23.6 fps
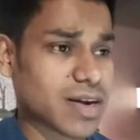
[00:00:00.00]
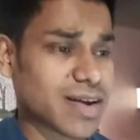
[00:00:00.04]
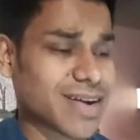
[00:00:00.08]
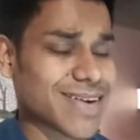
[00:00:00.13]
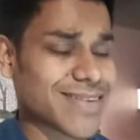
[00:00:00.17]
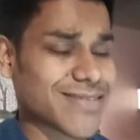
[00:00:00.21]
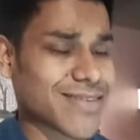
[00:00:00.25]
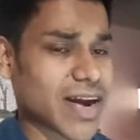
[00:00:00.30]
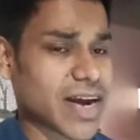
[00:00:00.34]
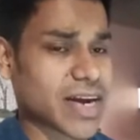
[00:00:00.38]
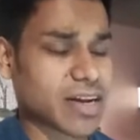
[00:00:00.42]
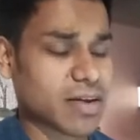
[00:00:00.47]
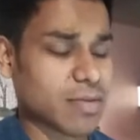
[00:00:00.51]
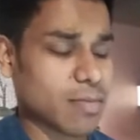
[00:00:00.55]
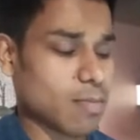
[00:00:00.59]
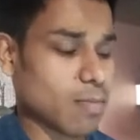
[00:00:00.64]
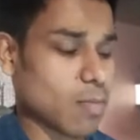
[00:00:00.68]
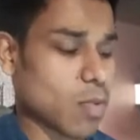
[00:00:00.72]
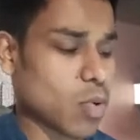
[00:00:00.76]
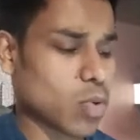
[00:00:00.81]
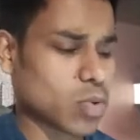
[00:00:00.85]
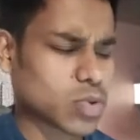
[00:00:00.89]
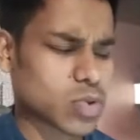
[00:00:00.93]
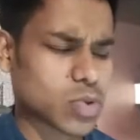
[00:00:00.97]
are interacting
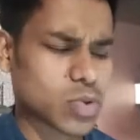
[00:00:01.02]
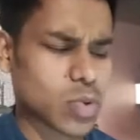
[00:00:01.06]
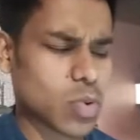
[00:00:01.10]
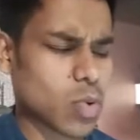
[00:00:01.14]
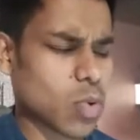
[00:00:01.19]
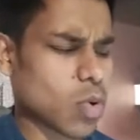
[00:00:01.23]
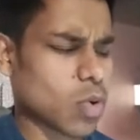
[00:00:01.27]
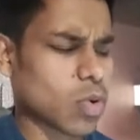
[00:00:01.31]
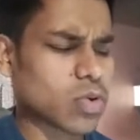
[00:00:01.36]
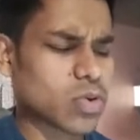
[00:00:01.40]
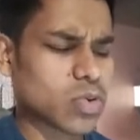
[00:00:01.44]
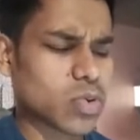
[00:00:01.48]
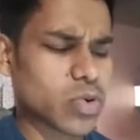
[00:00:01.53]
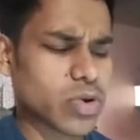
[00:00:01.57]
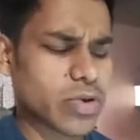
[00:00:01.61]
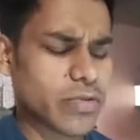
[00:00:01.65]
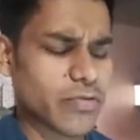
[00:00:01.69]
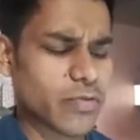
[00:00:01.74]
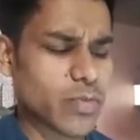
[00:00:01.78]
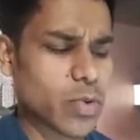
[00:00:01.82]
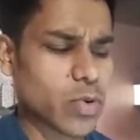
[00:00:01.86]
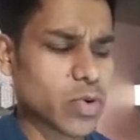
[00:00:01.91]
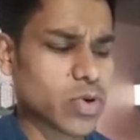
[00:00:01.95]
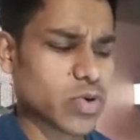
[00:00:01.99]
more so all the
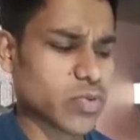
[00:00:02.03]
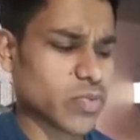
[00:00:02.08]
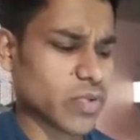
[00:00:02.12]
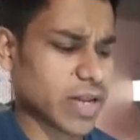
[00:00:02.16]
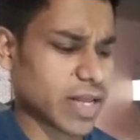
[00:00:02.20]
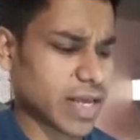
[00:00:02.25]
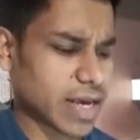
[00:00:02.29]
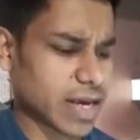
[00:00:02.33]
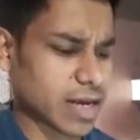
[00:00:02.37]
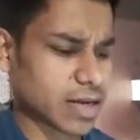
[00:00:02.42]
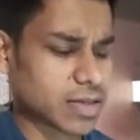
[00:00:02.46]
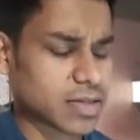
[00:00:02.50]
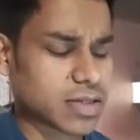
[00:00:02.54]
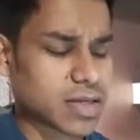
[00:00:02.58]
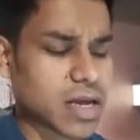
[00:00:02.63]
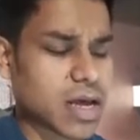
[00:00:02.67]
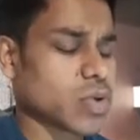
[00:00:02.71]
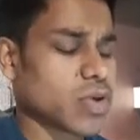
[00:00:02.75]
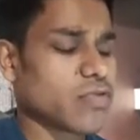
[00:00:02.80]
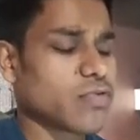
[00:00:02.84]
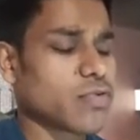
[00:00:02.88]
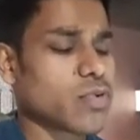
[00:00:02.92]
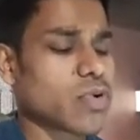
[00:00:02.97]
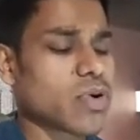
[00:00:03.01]
report you will get
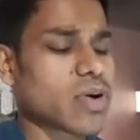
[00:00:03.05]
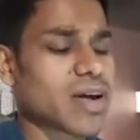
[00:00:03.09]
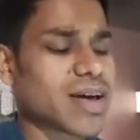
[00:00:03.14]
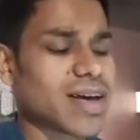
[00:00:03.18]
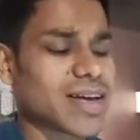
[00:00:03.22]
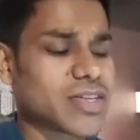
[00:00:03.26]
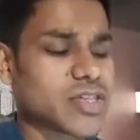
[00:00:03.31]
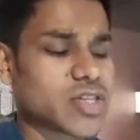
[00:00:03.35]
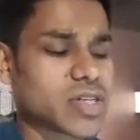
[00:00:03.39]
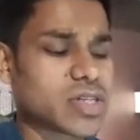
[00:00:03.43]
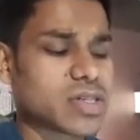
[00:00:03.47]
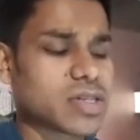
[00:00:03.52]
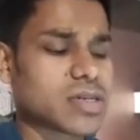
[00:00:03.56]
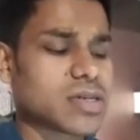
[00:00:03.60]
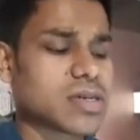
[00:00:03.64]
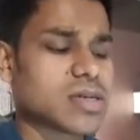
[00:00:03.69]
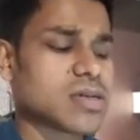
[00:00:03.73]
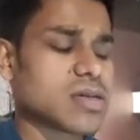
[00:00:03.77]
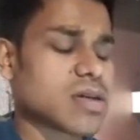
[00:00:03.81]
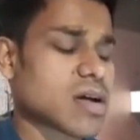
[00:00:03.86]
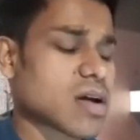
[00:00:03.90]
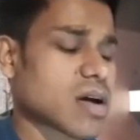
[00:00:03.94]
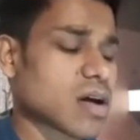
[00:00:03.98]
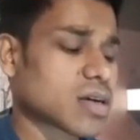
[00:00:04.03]
so if you are an
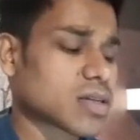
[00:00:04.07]
agency there